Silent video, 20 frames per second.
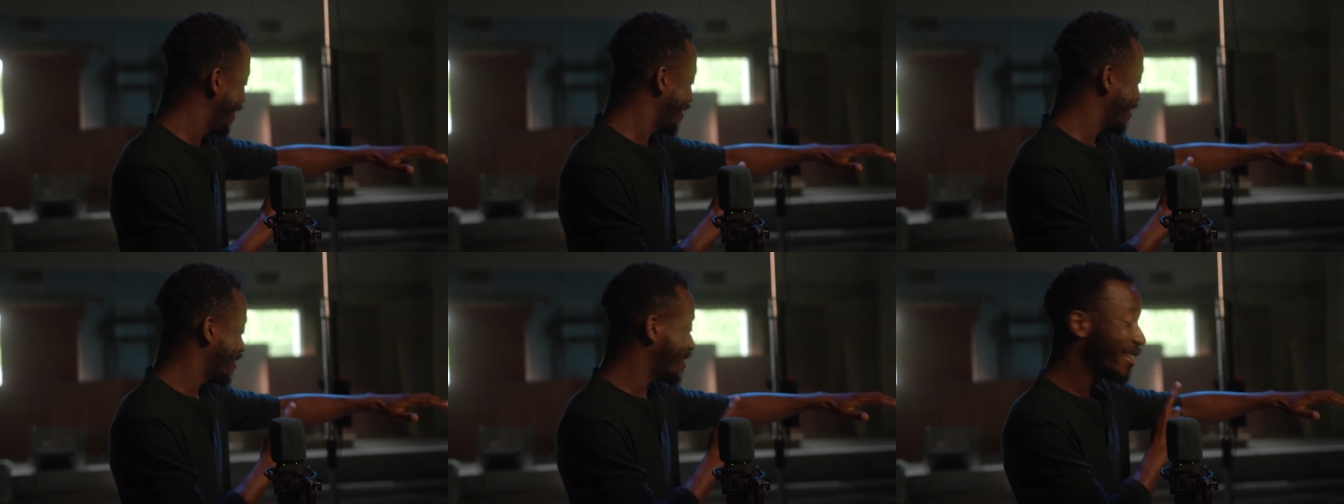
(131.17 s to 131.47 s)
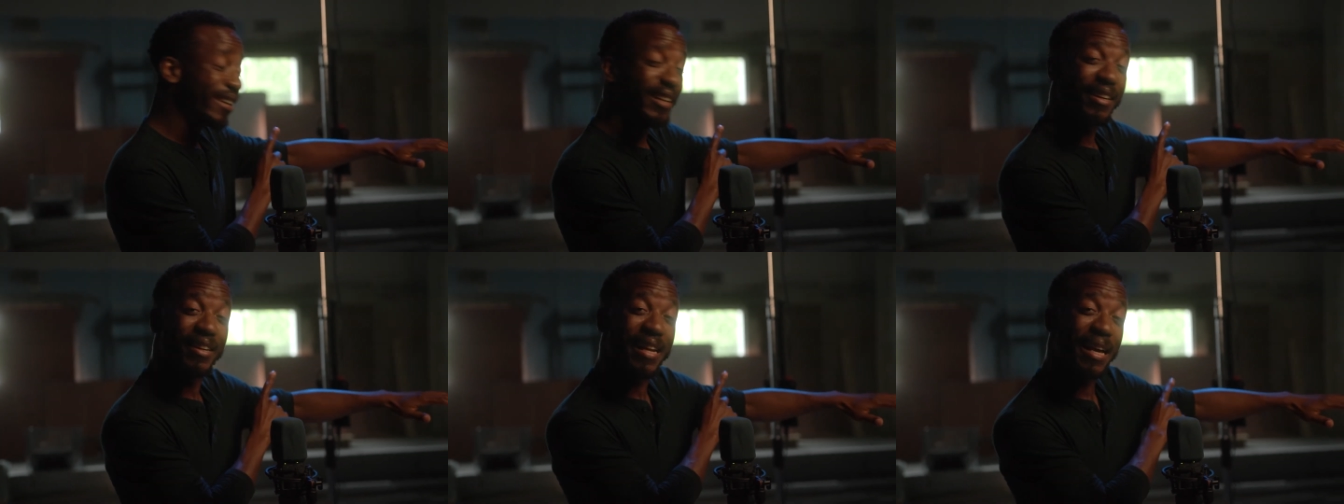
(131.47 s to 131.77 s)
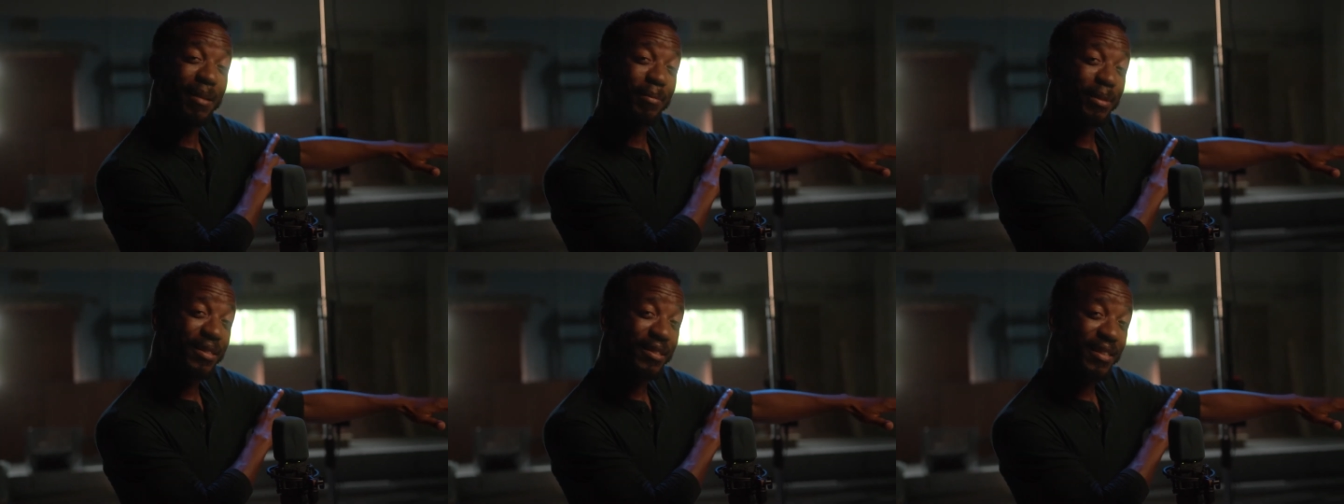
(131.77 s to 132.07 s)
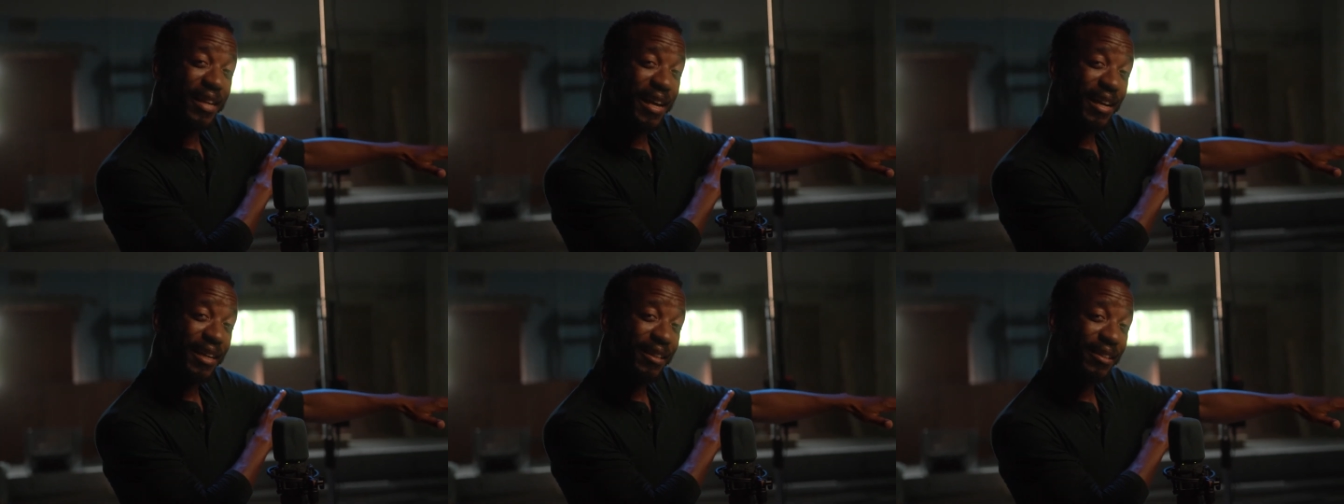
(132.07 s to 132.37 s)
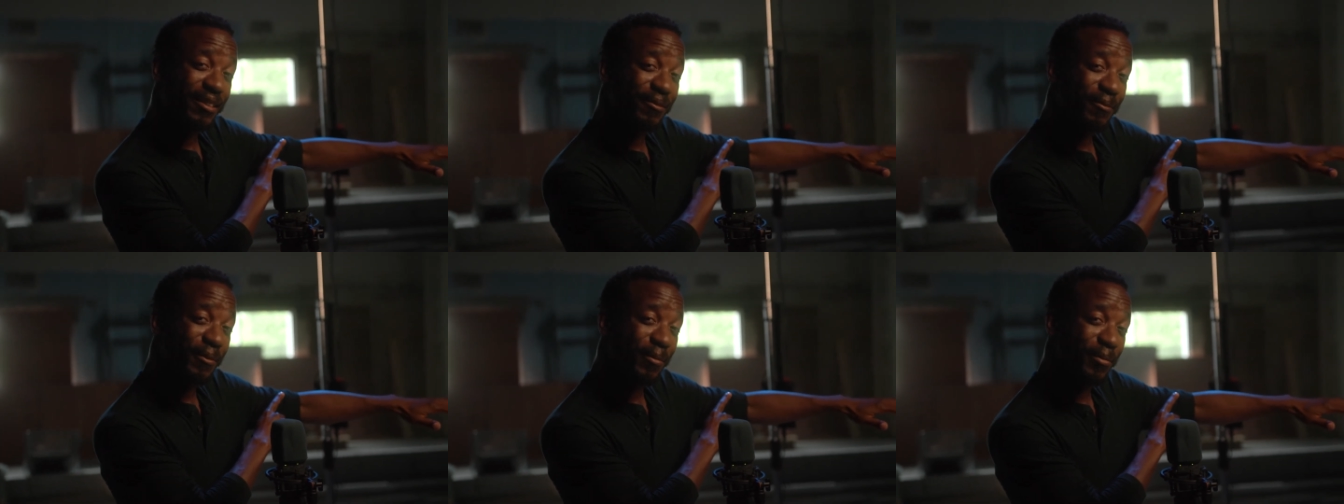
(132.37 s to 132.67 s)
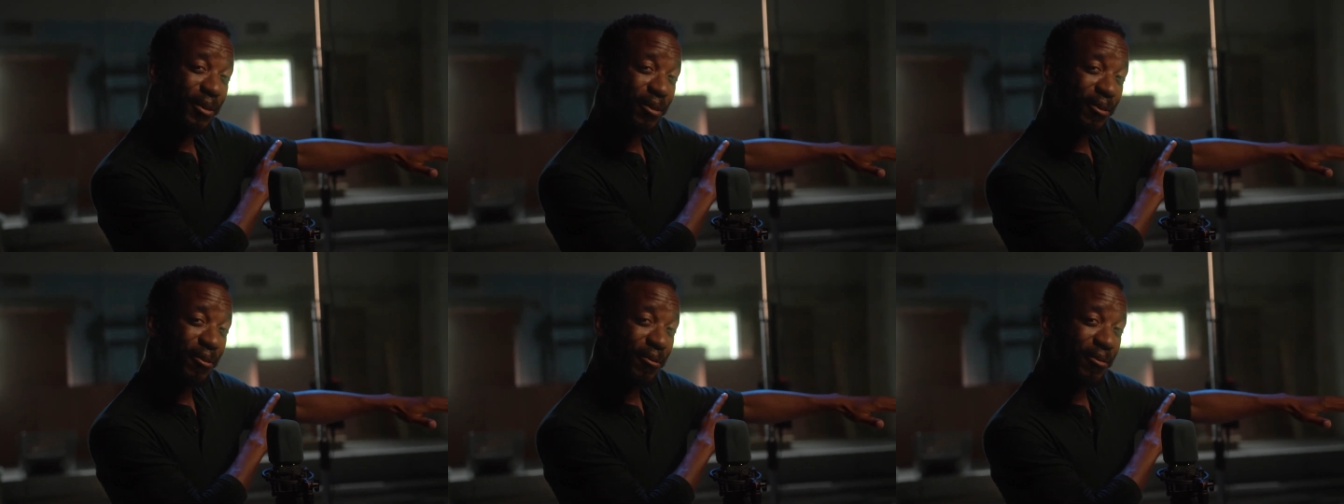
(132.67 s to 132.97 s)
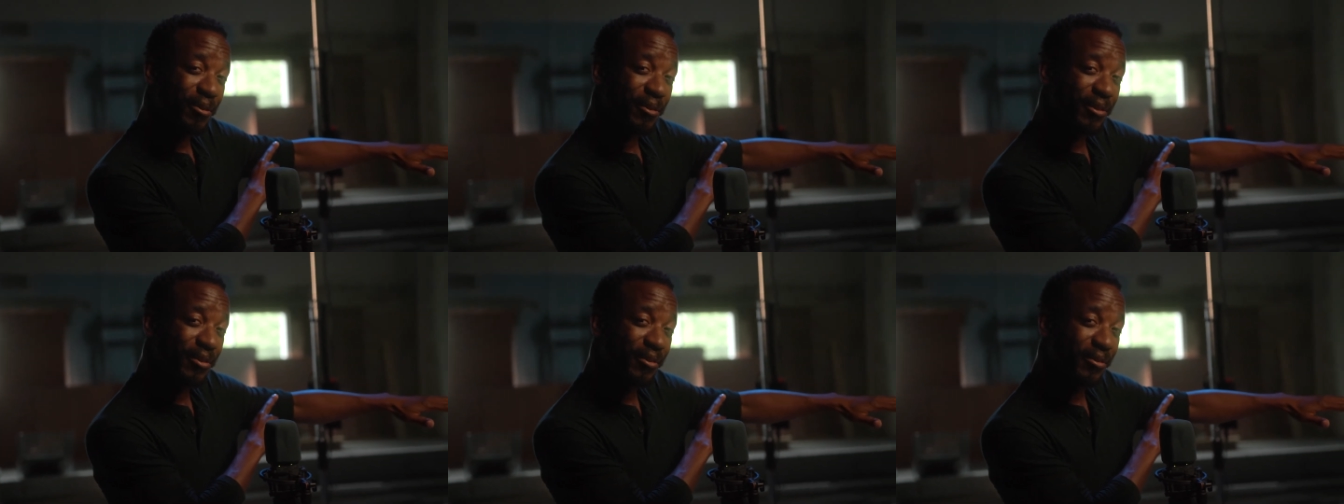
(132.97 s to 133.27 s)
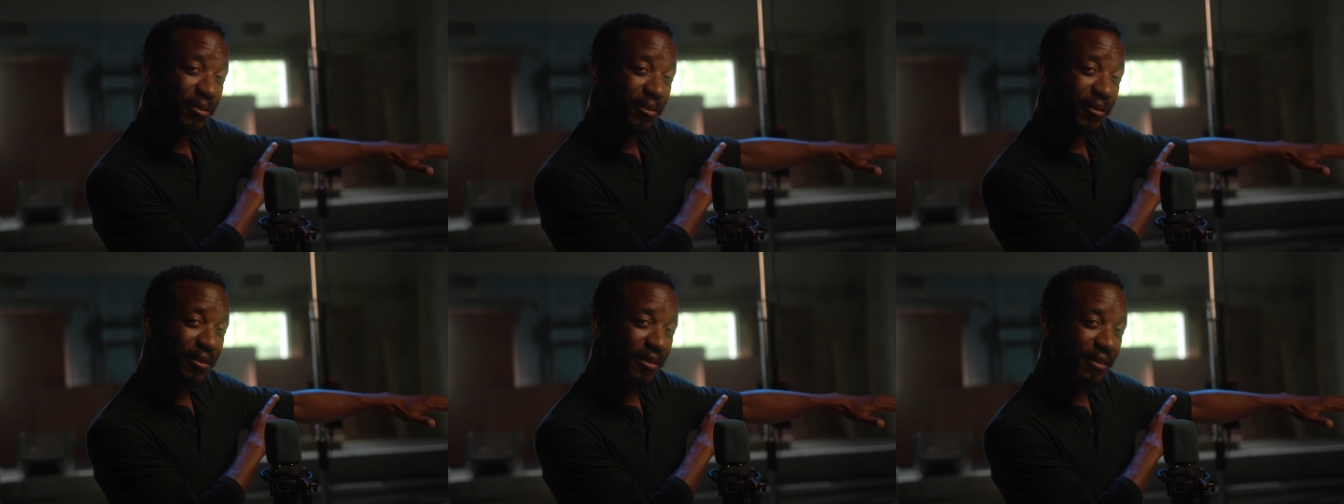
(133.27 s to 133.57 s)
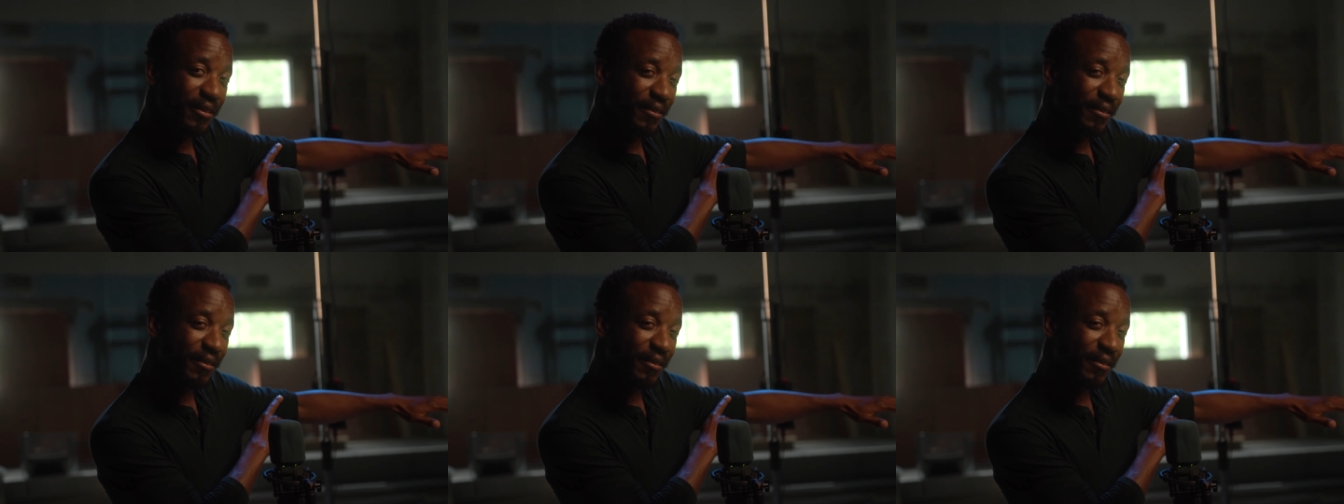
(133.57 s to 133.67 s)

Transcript: stealing Debbie snacks from the corner store,